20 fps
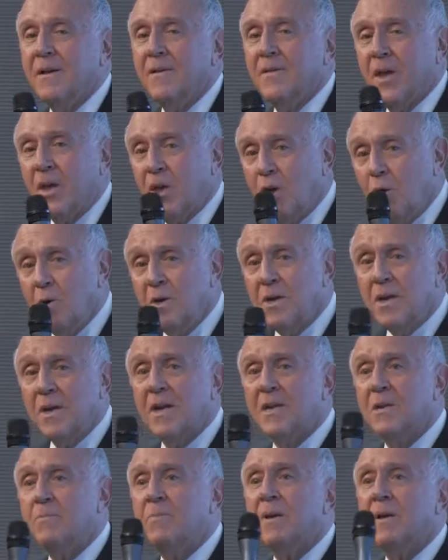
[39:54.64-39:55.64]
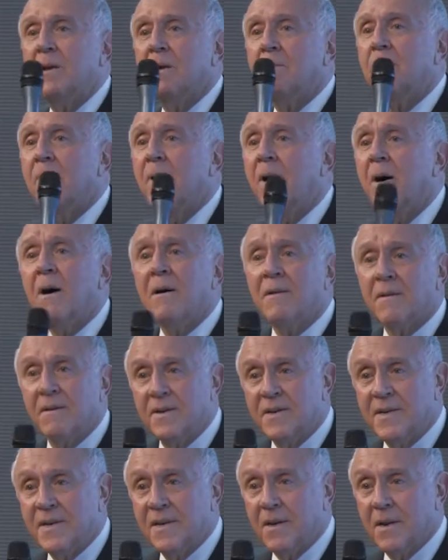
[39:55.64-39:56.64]
They use it as being part of
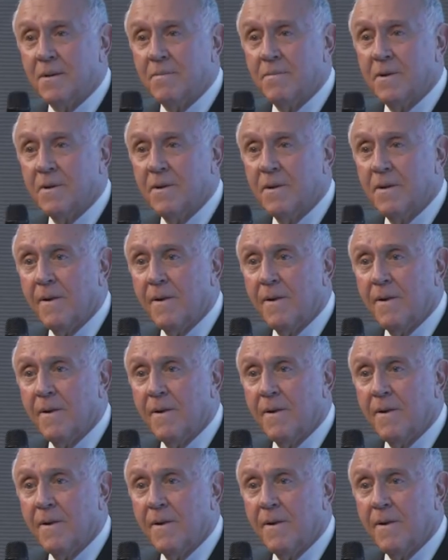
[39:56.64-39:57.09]
the team